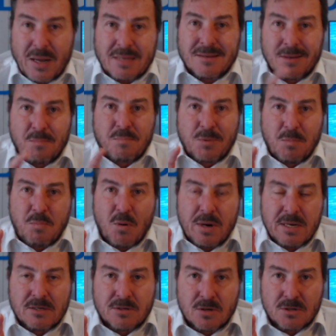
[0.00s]
the point
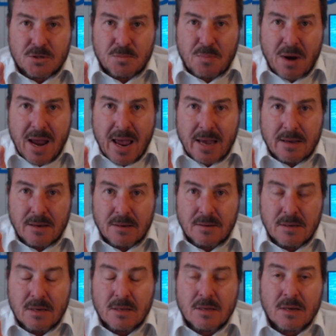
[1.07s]
is not to brag.
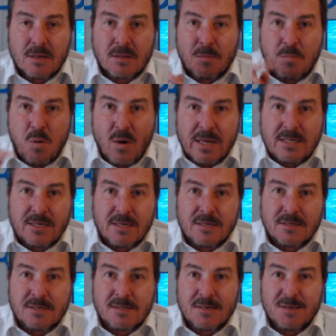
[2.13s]
The point
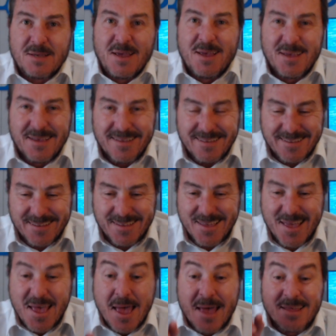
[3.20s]
is
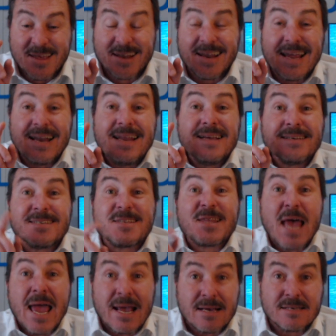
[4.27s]
that in his
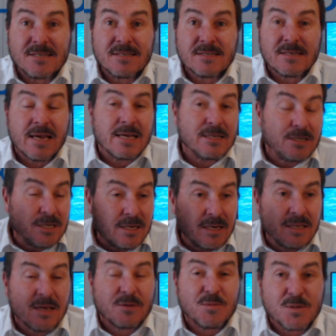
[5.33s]
thanks, saying, gee,
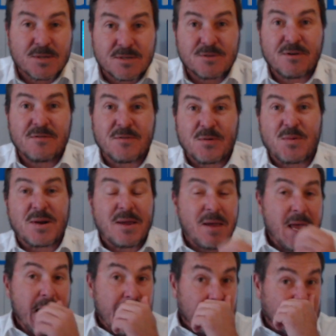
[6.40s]
that was terrific, he
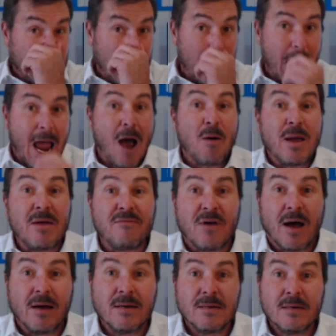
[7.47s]
said,
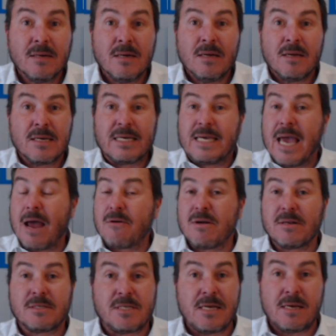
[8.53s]
however,
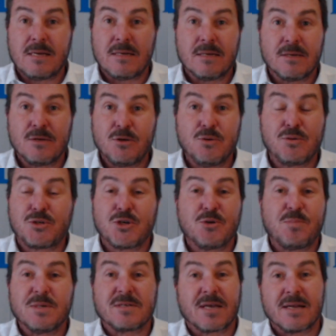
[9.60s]
guaranteed YouTube
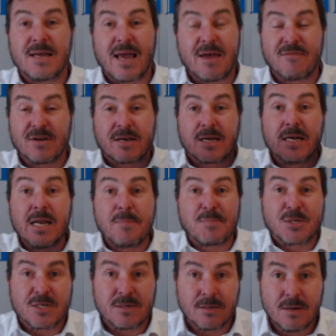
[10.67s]
is going to have a
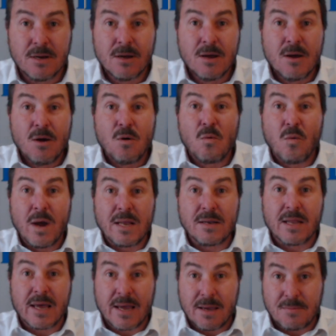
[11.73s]
conniption when
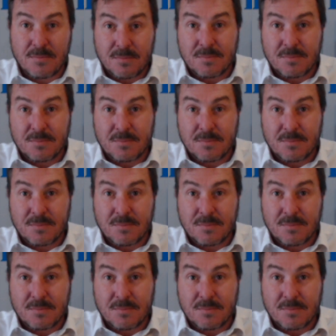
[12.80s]
they,